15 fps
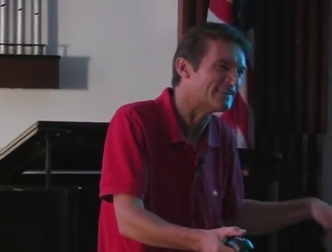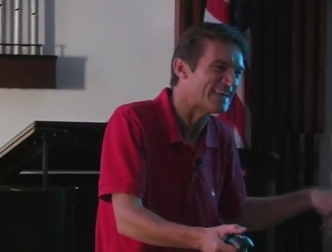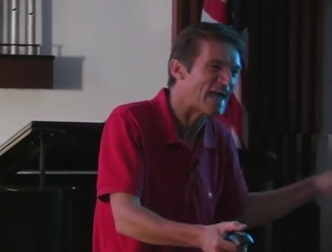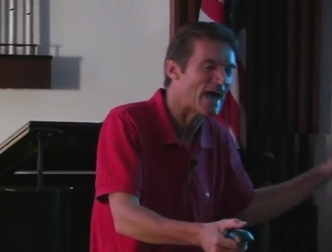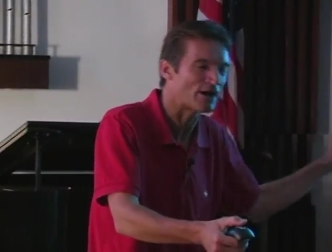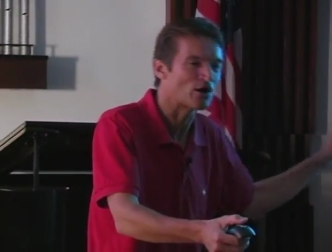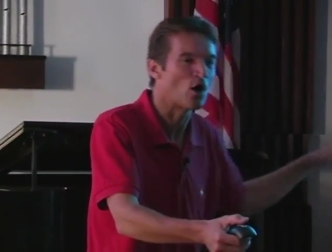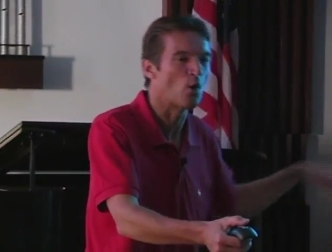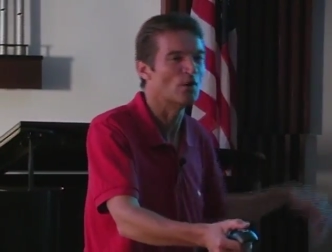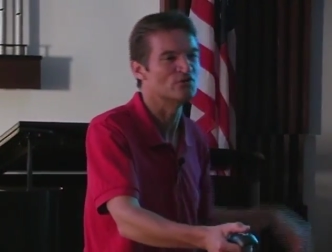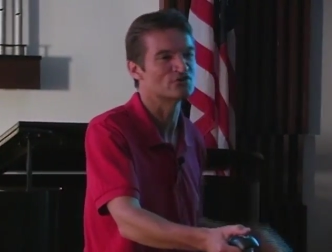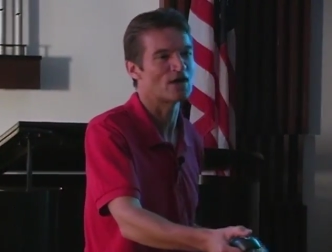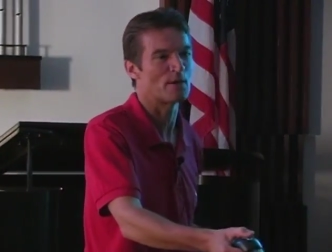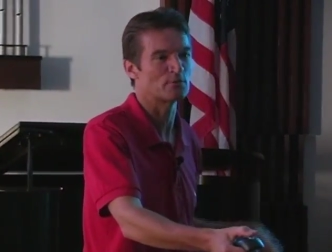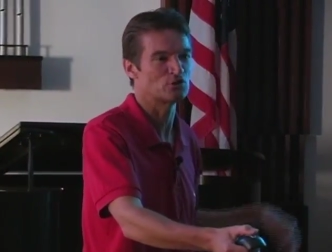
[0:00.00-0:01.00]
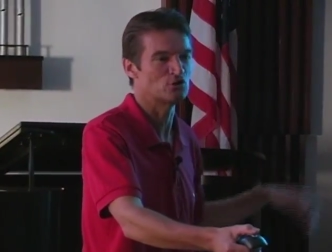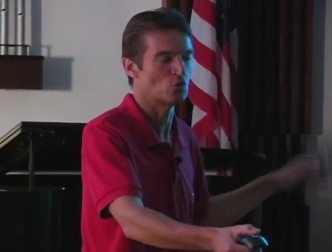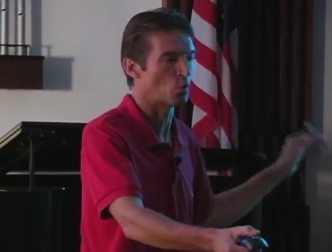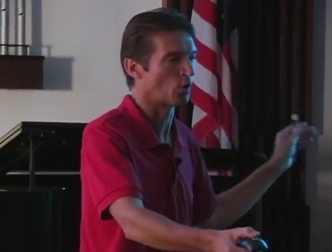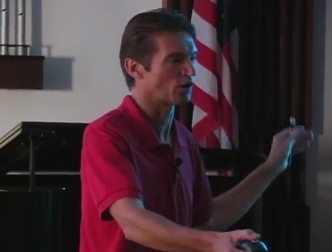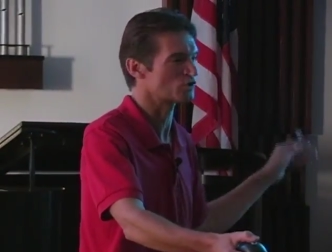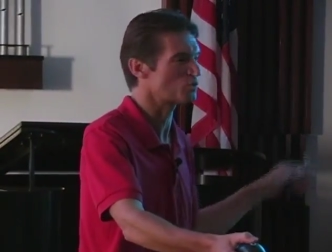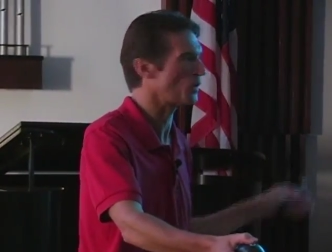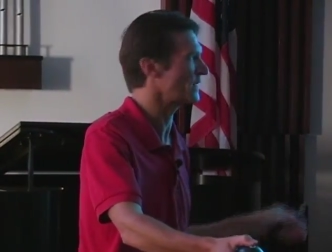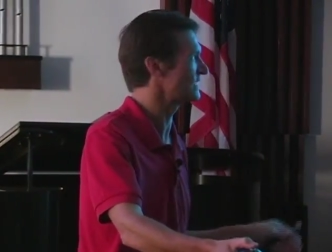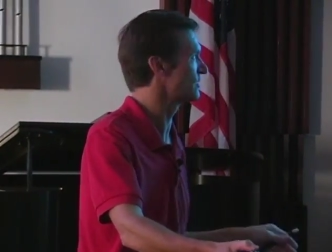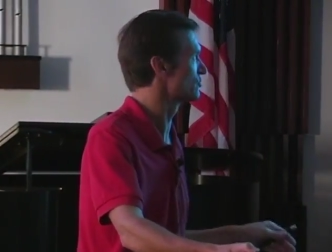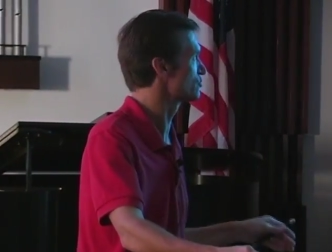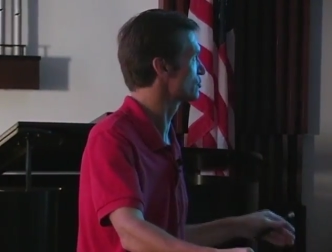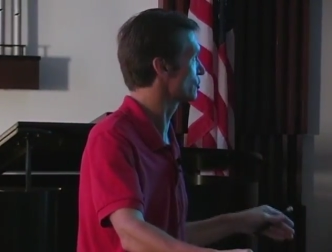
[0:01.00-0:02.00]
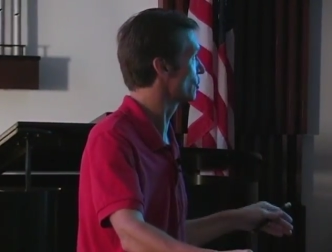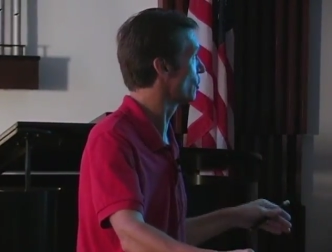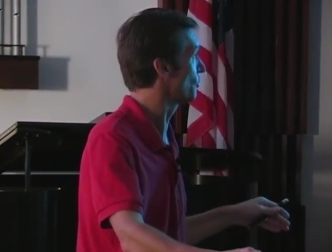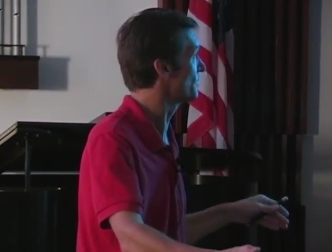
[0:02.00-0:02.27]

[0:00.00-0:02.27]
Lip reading: yeah, coenzyme Q worked 20 years ago,